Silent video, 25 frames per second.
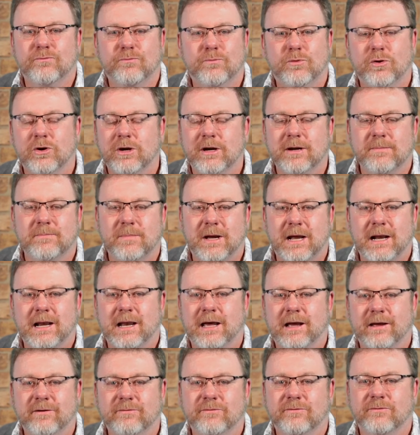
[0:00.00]
you've put in my
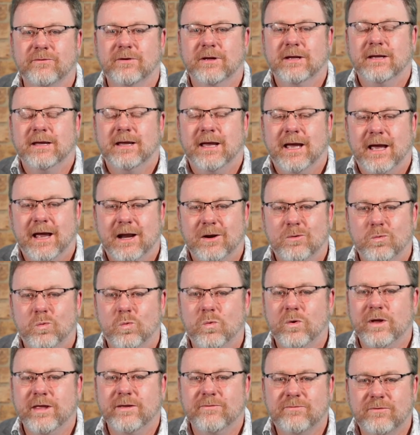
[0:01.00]
life and
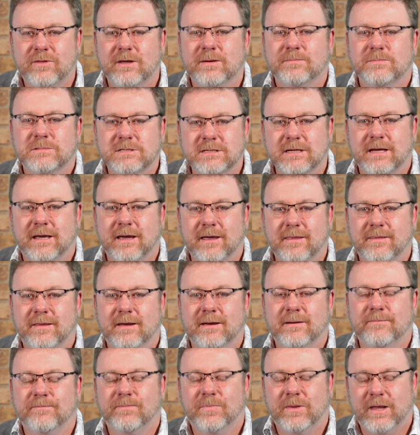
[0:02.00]
weave them
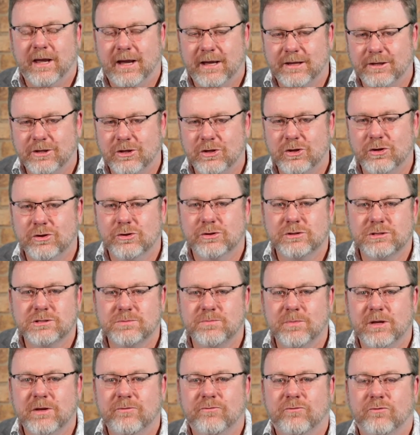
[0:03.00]
together and
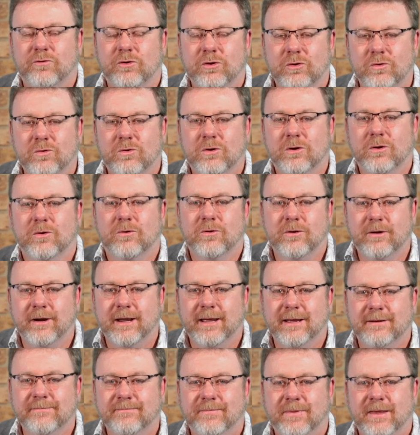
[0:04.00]
use me for your
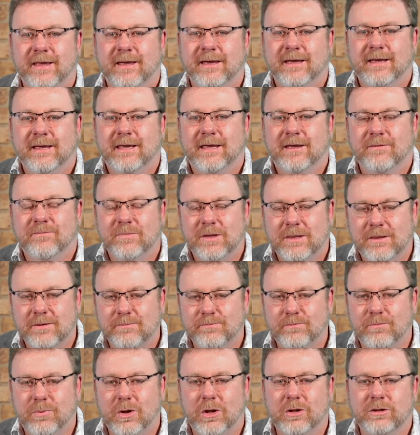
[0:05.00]
glory? Give me the
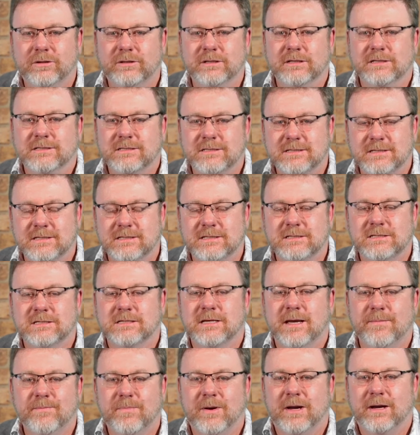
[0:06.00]
boldness to
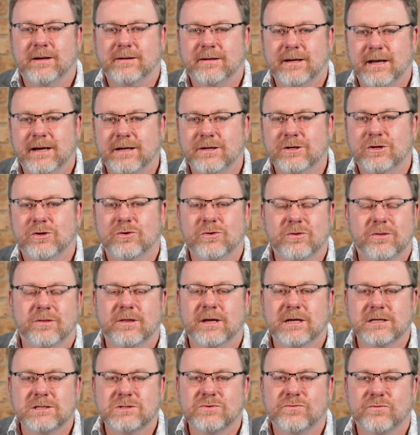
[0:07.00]
step out and do
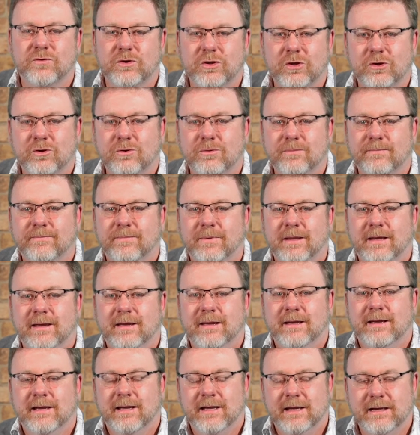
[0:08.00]
things for you.
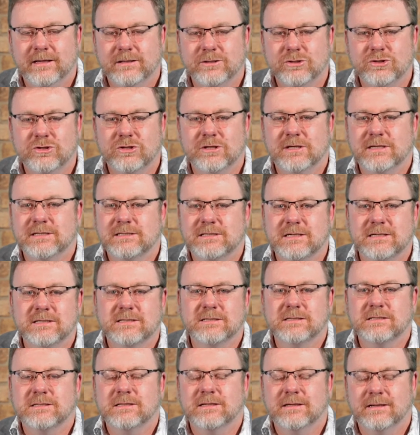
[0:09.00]
In
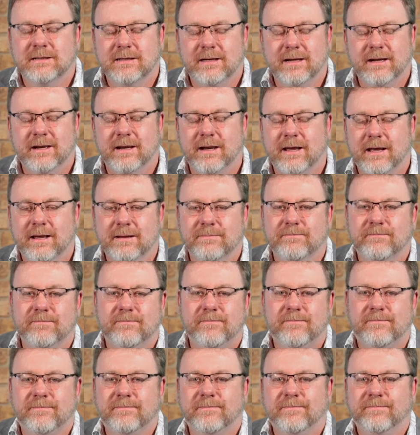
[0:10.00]
Jesus' name,
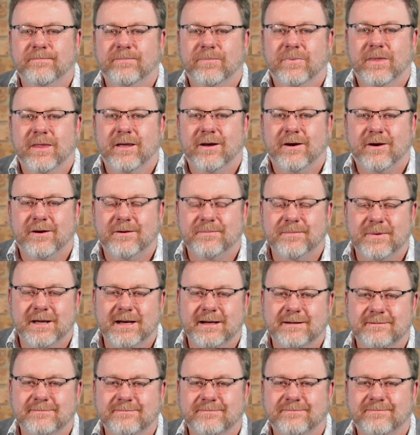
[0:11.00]

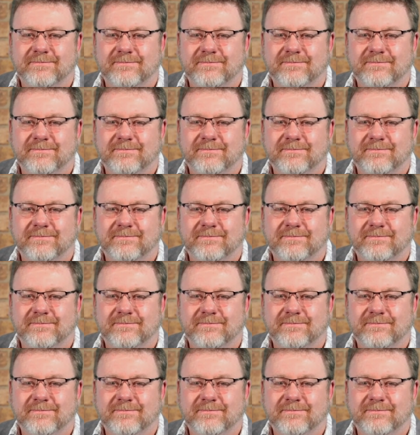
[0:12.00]
amen.